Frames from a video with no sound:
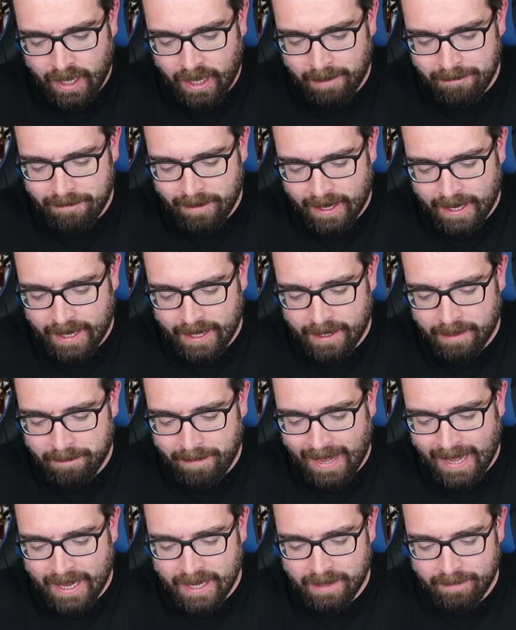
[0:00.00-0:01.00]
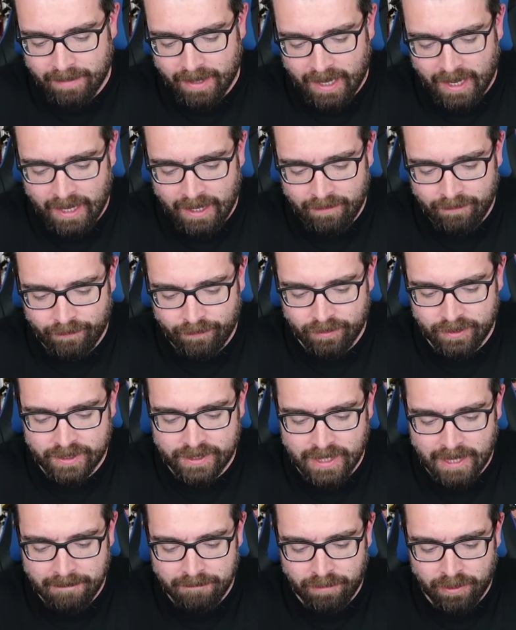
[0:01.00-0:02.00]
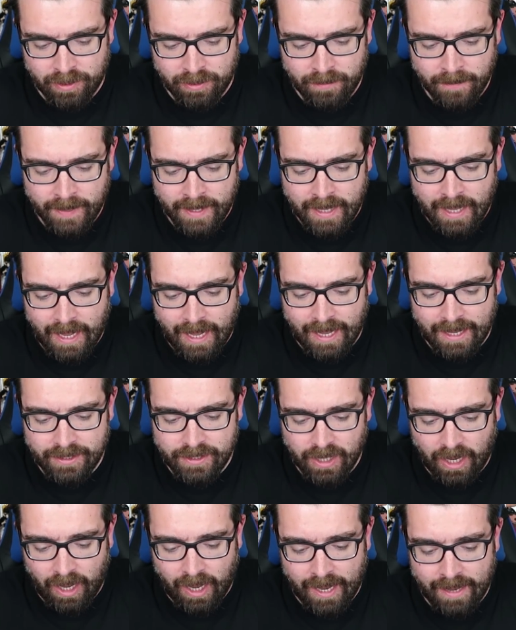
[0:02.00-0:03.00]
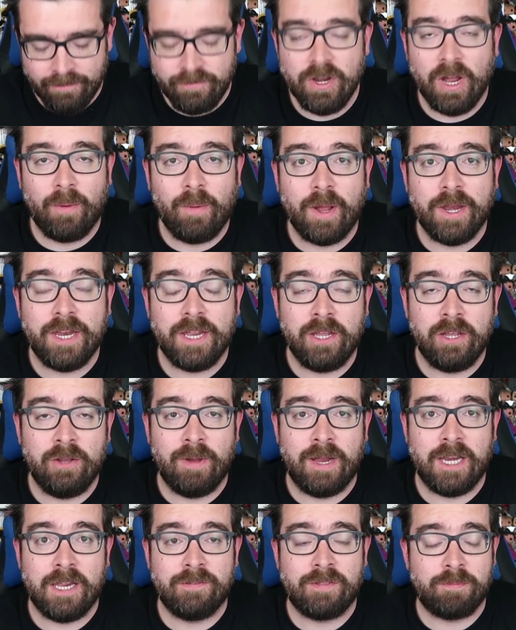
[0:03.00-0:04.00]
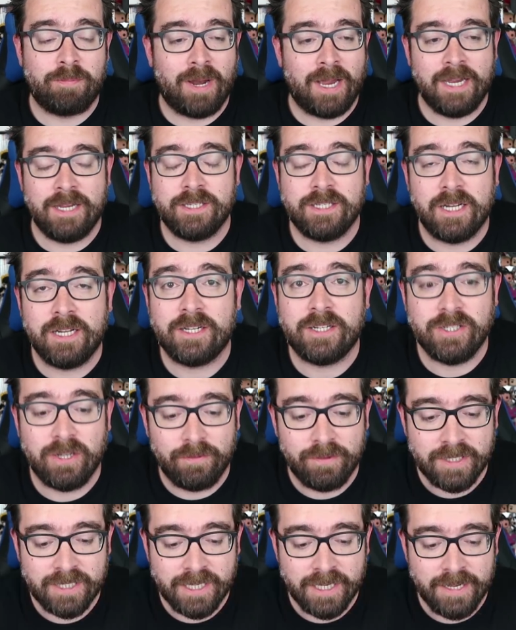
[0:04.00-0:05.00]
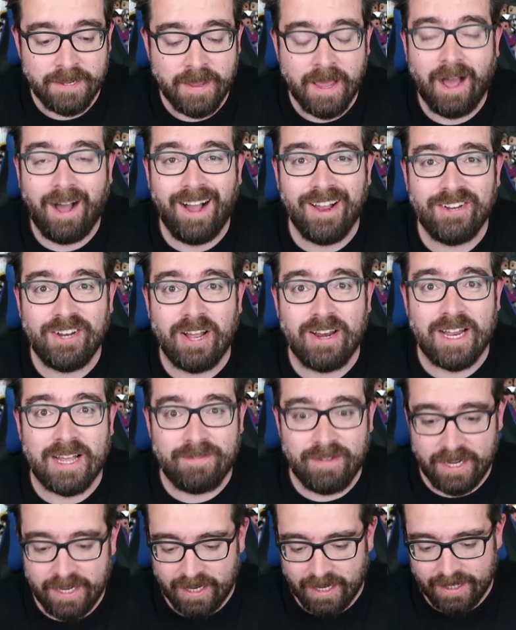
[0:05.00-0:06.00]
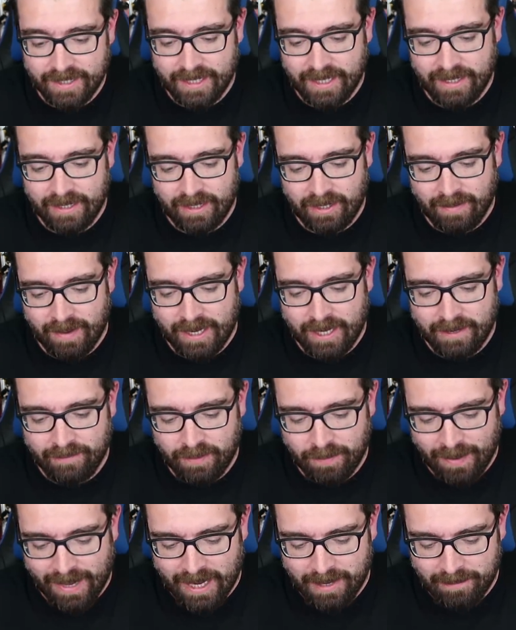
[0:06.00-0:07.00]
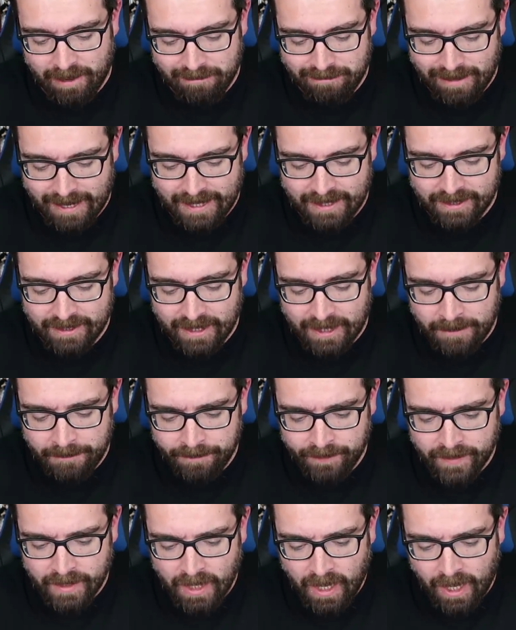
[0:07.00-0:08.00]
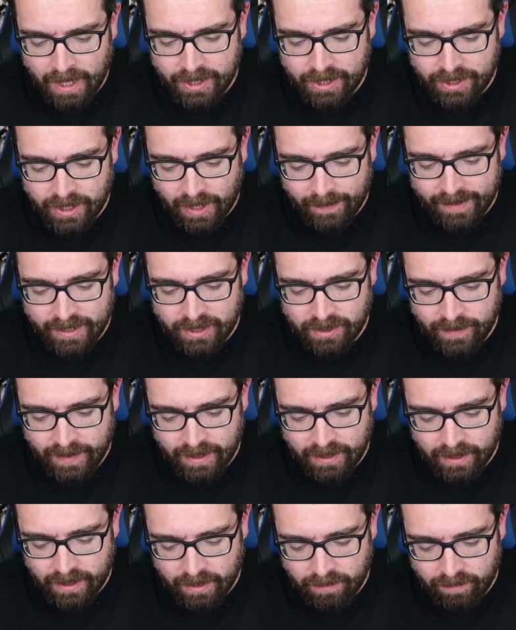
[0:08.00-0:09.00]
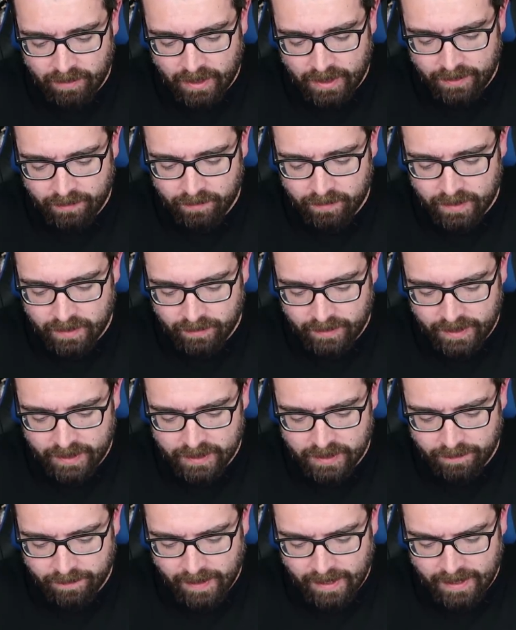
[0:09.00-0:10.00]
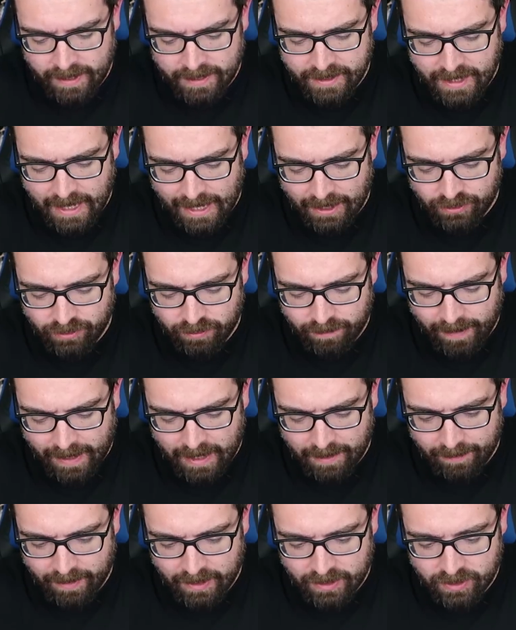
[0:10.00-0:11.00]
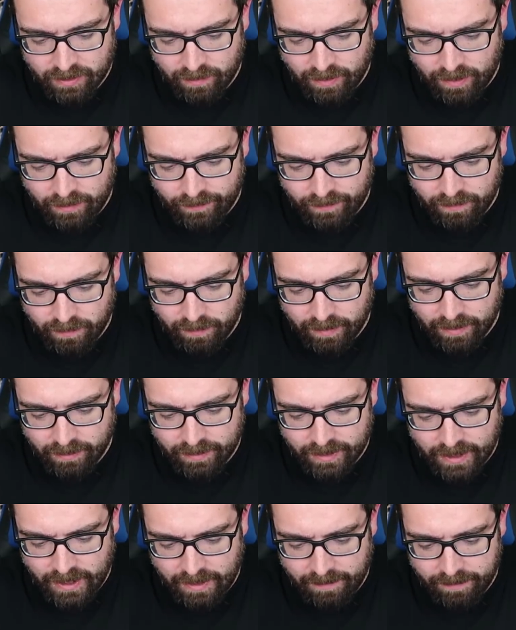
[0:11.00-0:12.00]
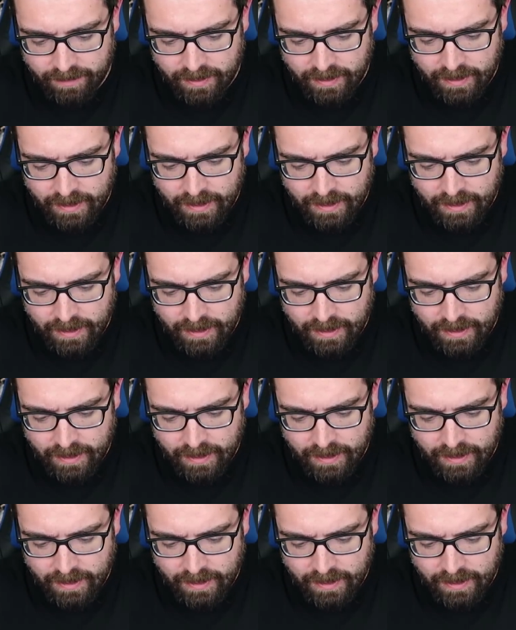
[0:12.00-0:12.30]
are playing Panama, for example, and I have no idea who any of the players are, because obviously I don't have any idea who any of the Panama players are. I could go into it and go, right, well, here's the actual Panama squad from the World Cup.